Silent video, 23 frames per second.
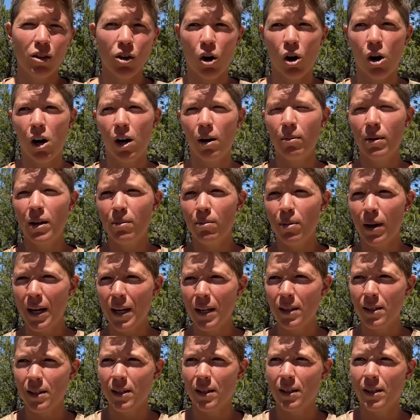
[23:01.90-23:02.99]
the army
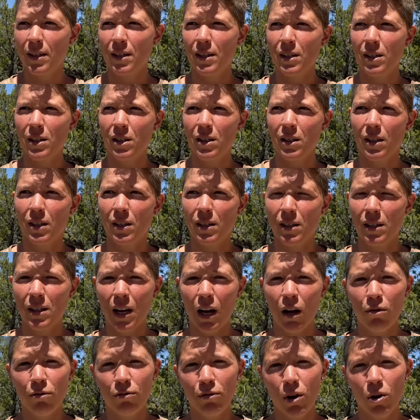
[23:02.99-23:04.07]
bases, the
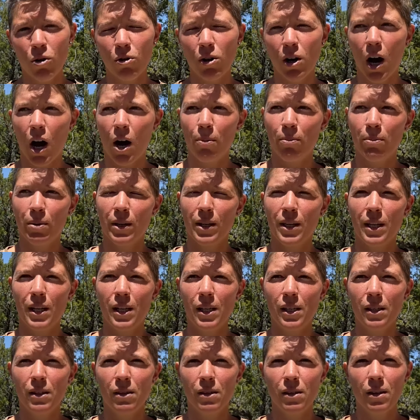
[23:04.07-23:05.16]
cell phone
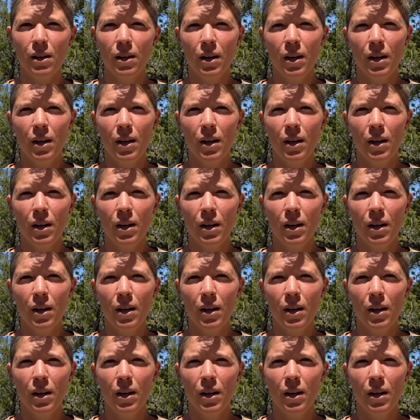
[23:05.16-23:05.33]
companies,